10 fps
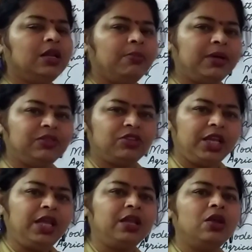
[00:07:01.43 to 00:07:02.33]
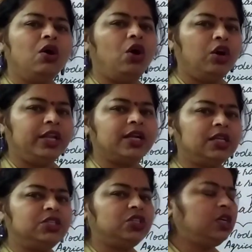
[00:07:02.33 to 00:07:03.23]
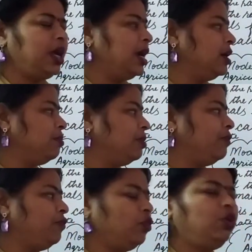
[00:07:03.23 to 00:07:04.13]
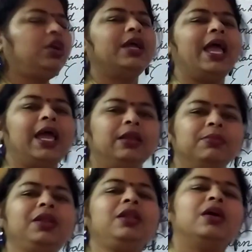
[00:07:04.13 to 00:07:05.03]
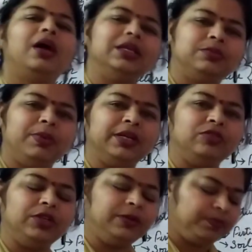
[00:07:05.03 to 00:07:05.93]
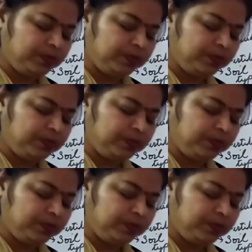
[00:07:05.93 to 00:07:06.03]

number 3, horticulture; and number 4, animal husbandry.